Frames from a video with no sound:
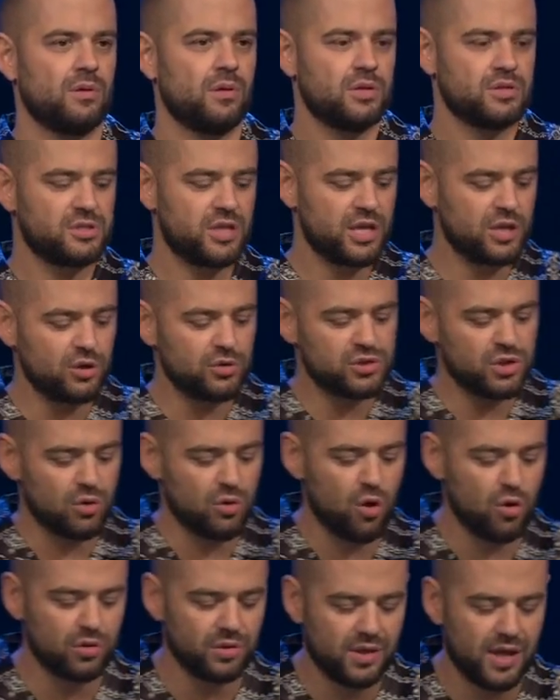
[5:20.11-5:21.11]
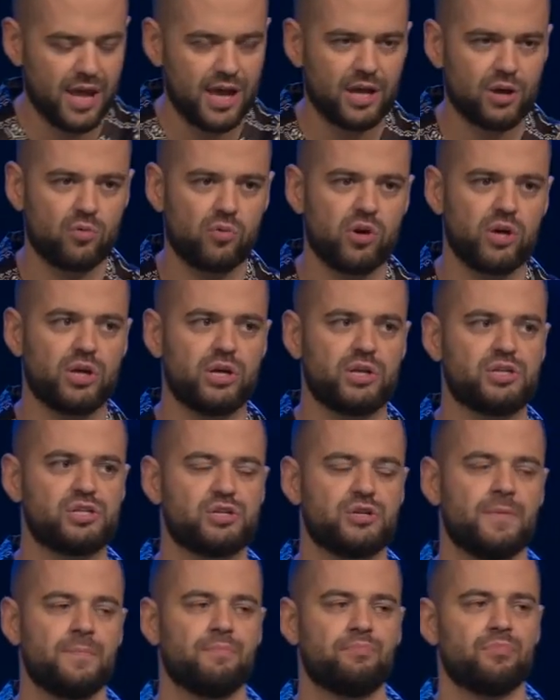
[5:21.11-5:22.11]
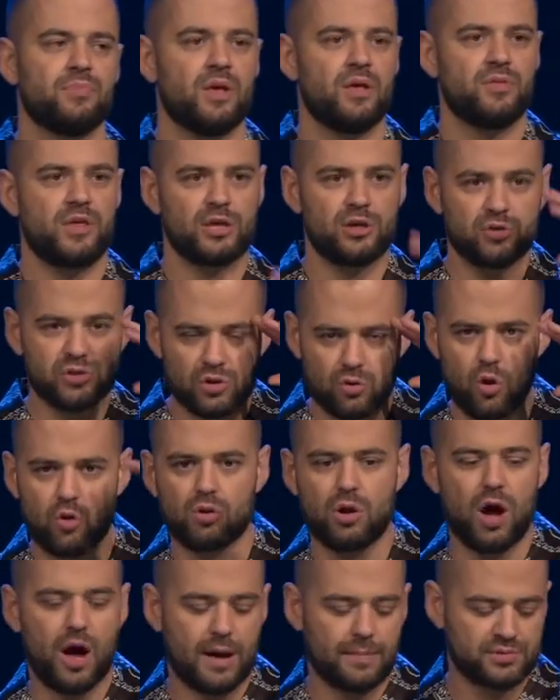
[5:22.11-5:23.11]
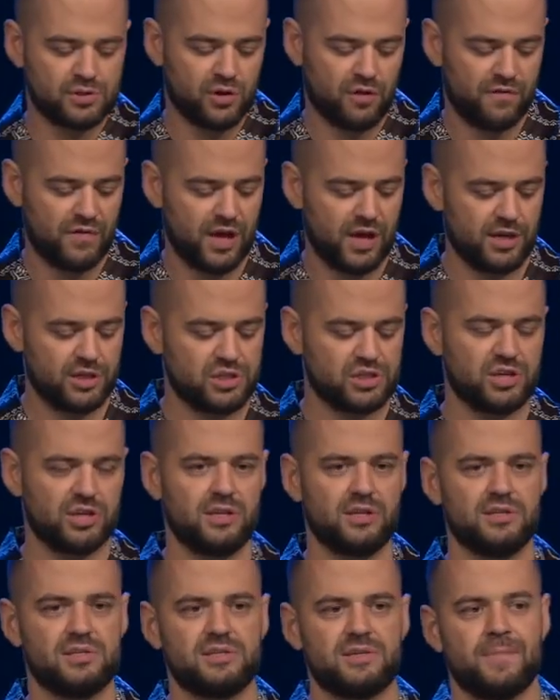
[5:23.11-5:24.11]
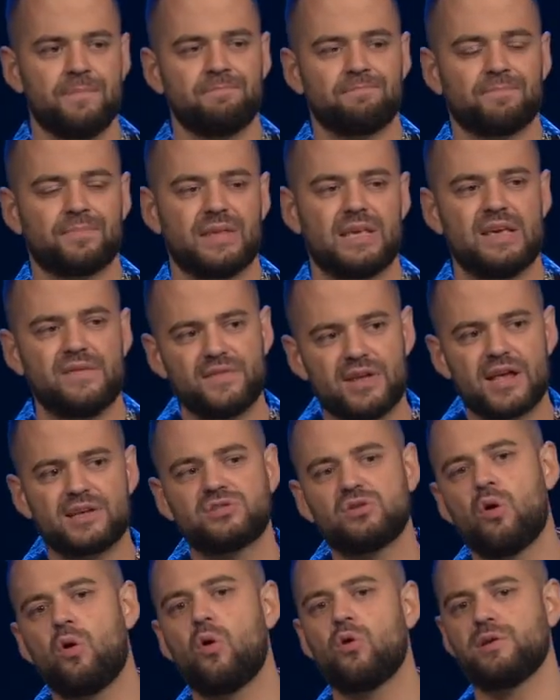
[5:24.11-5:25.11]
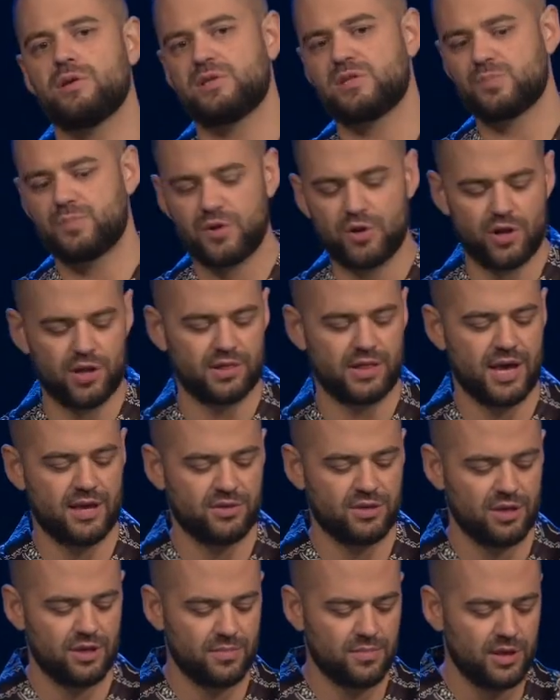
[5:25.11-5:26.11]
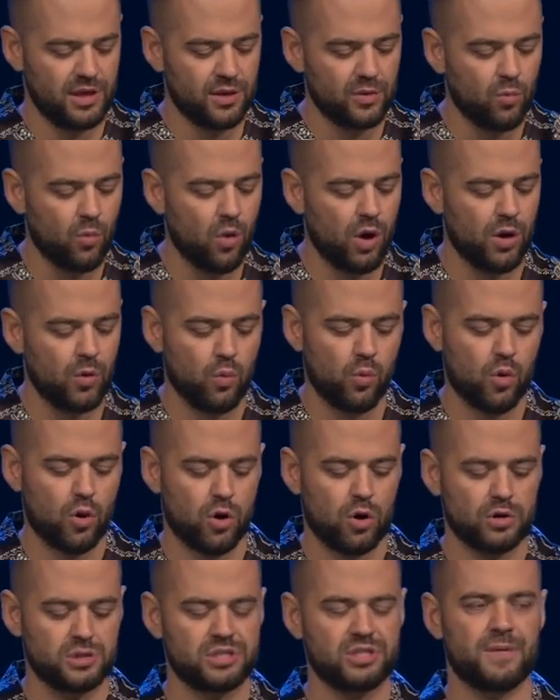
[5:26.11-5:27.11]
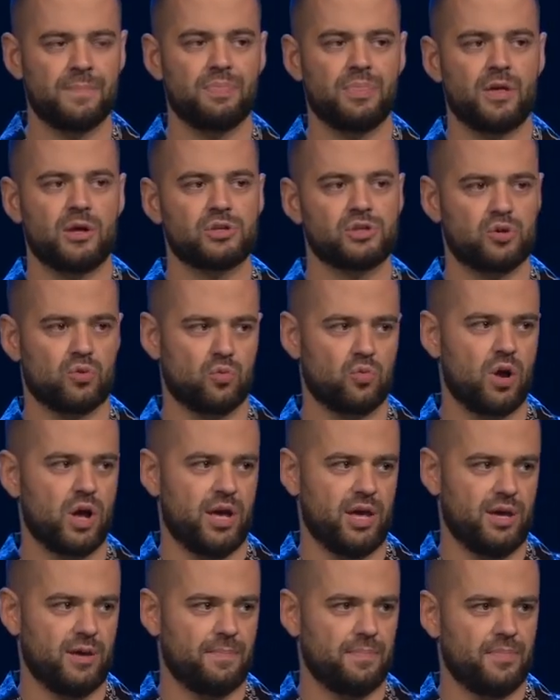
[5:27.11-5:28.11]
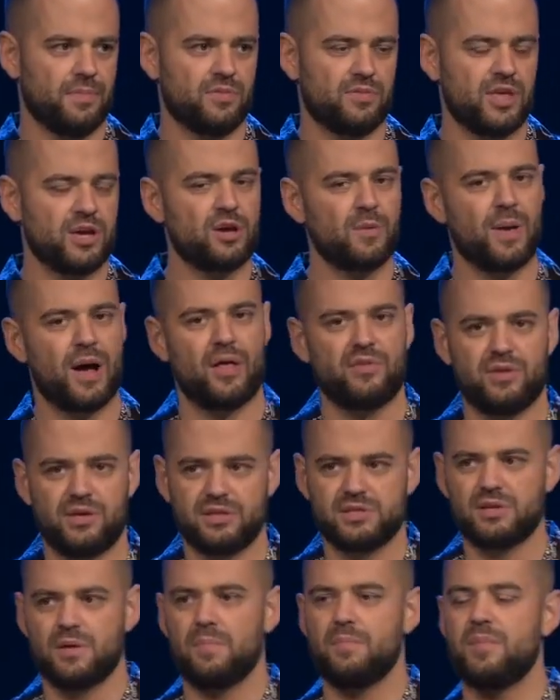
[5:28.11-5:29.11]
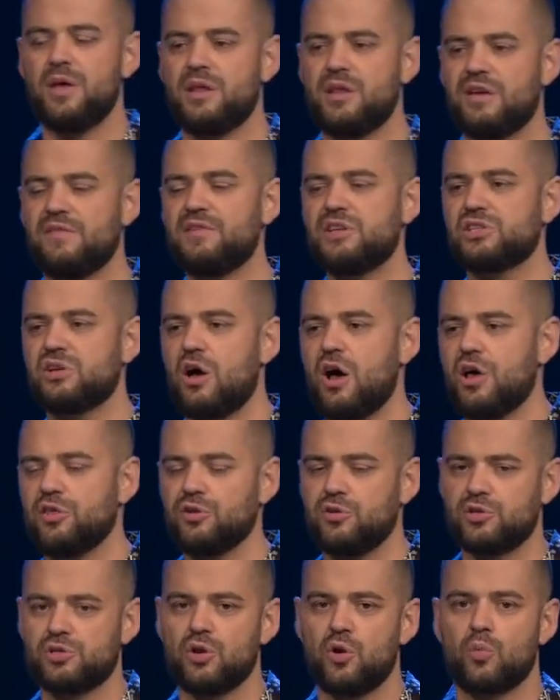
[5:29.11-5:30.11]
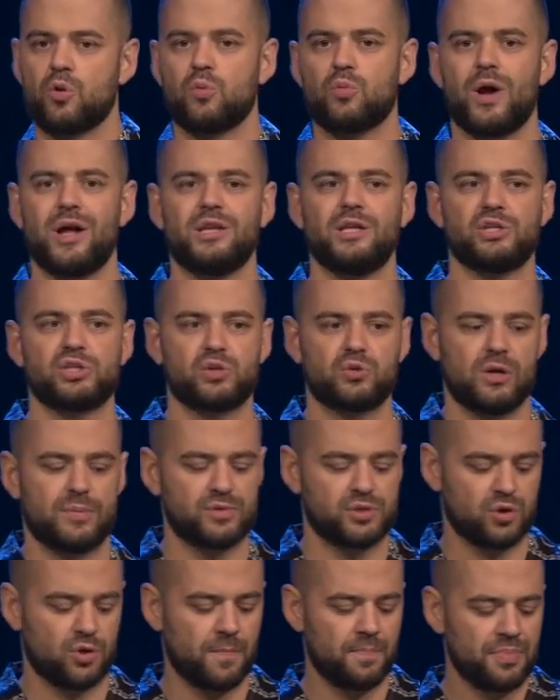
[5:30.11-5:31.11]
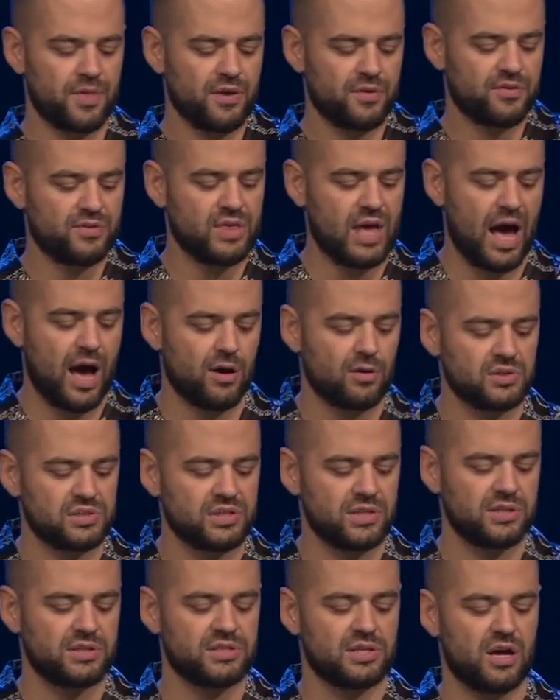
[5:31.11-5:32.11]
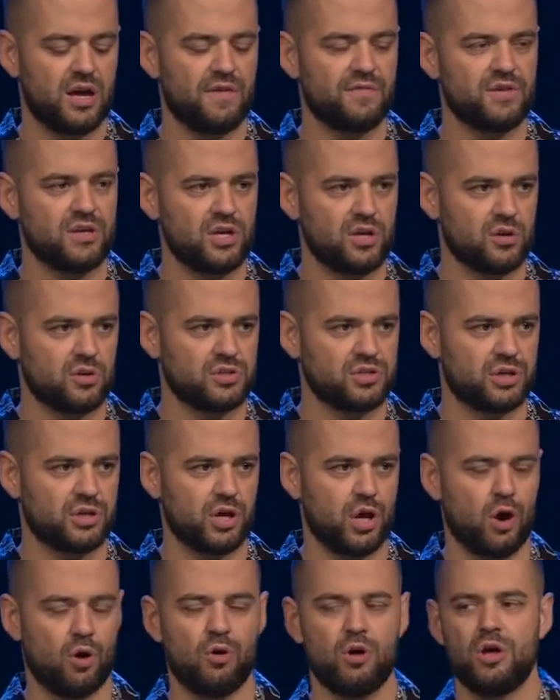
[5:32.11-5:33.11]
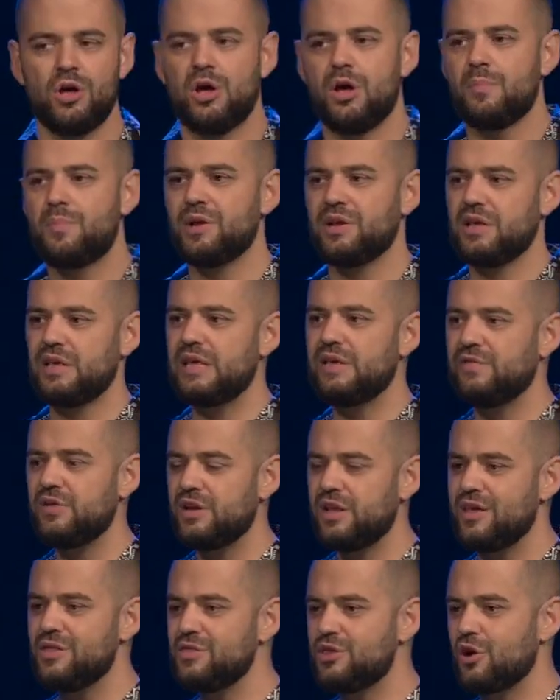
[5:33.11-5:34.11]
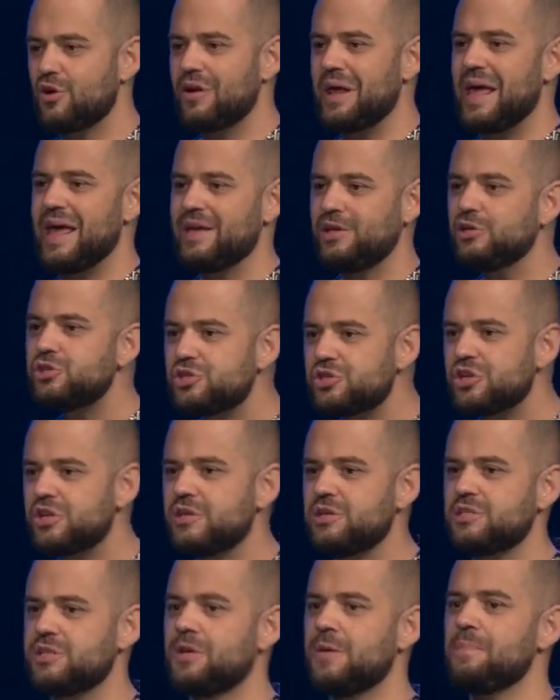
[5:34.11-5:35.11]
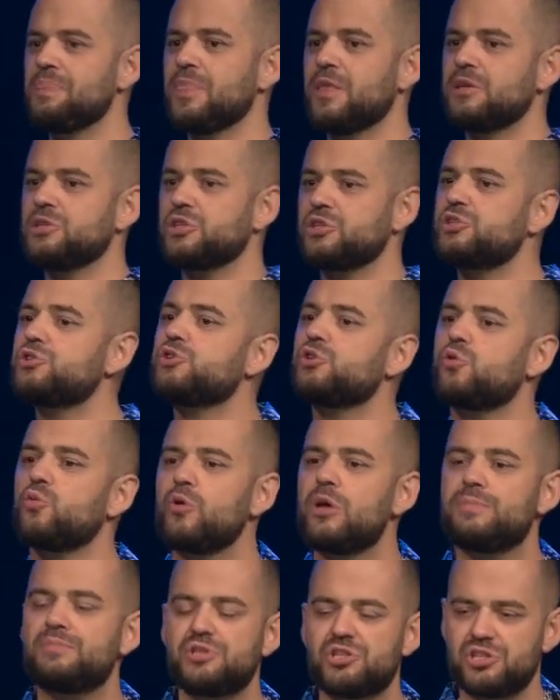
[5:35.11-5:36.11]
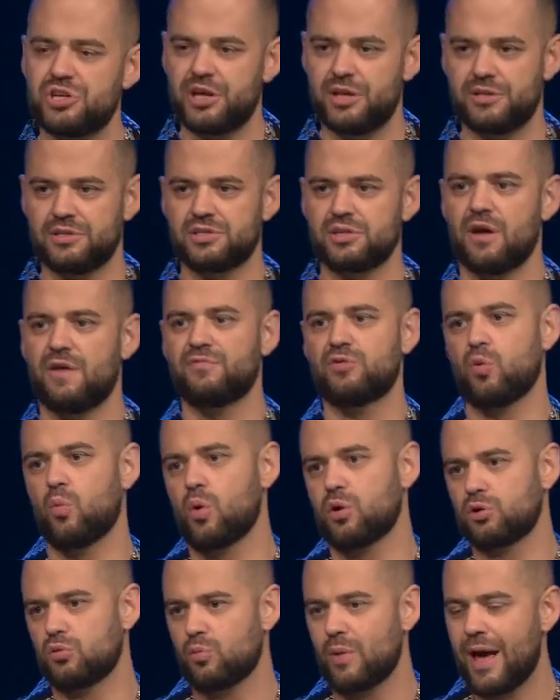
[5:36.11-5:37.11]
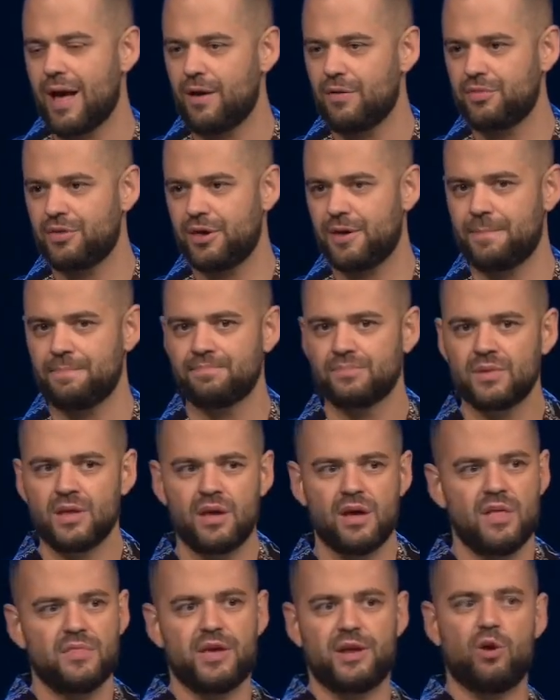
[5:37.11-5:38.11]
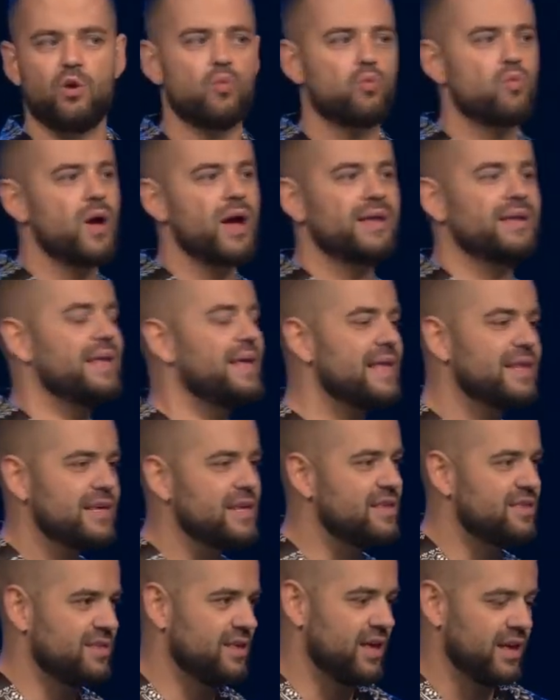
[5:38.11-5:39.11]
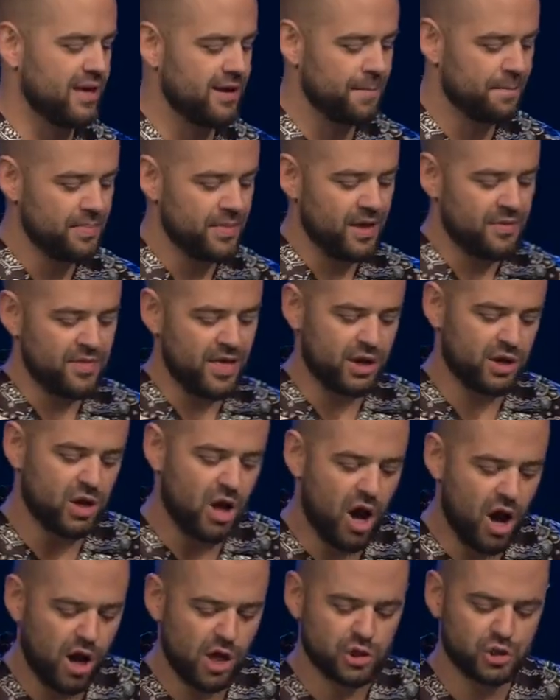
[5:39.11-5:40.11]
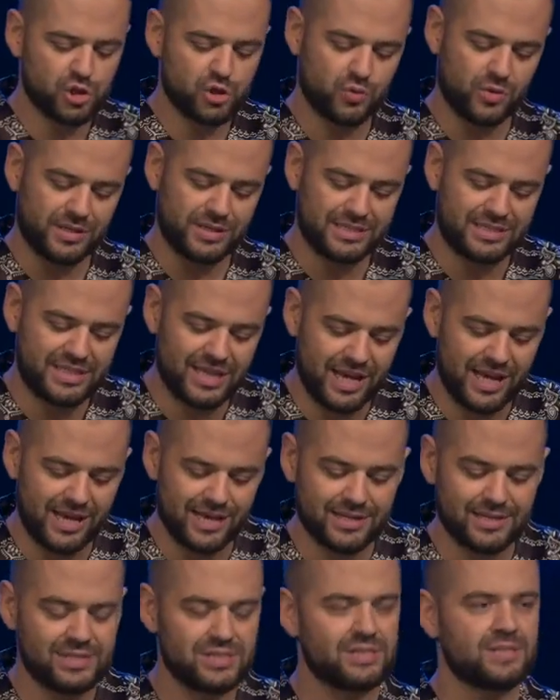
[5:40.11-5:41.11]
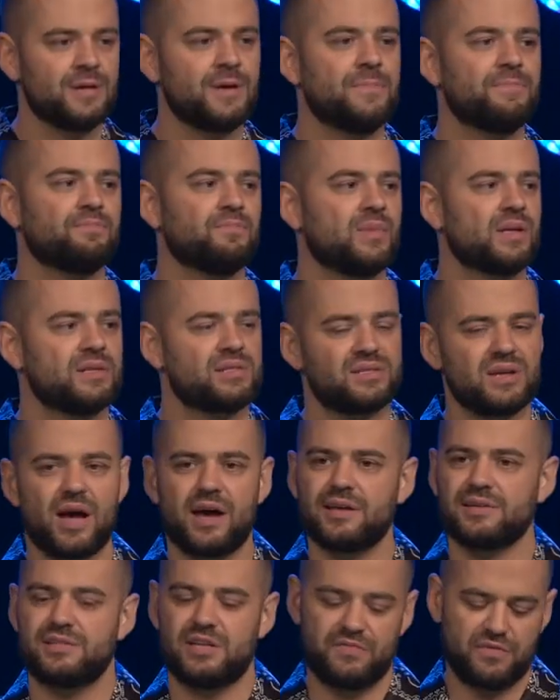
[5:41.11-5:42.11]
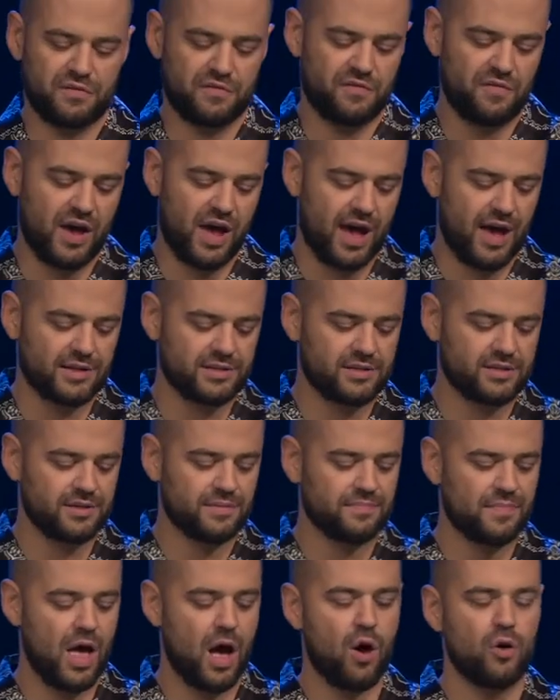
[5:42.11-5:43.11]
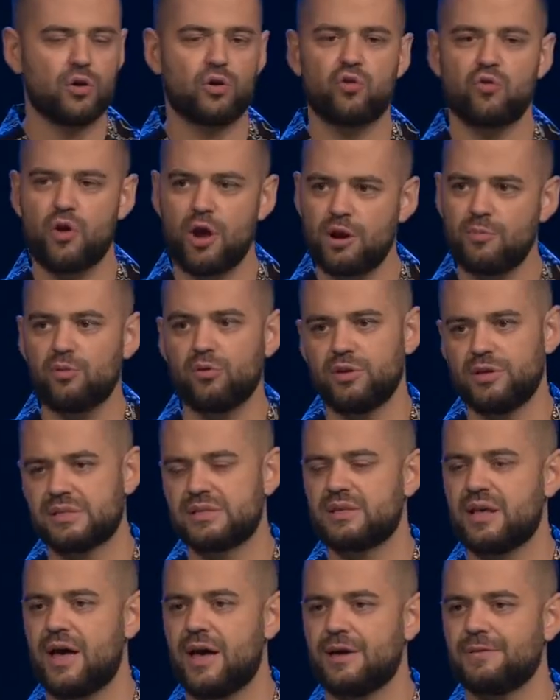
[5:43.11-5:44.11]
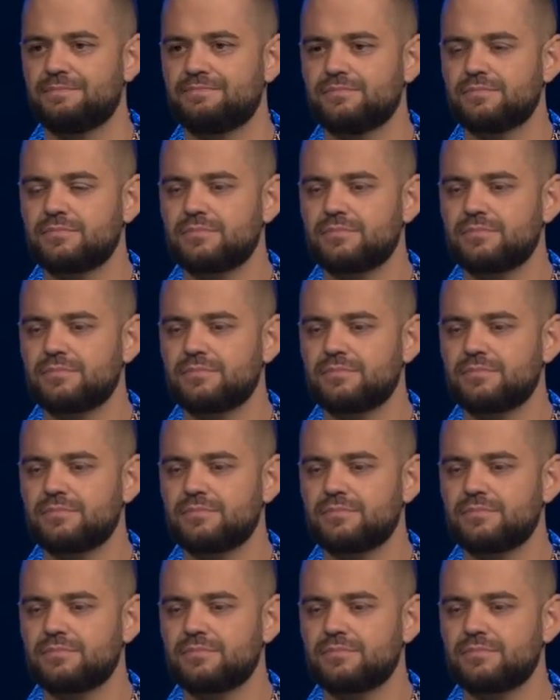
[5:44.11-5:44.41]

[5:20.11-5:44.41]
So they use their own language. They use their own observations, even as the Holy Spirit led them in what words to write. Think about this. Many of these authors were writing scripture thousands of years ago, but even in their ancient descriptions of the world around them, they don't write anything that contradicts scientific fact. How incredible is that?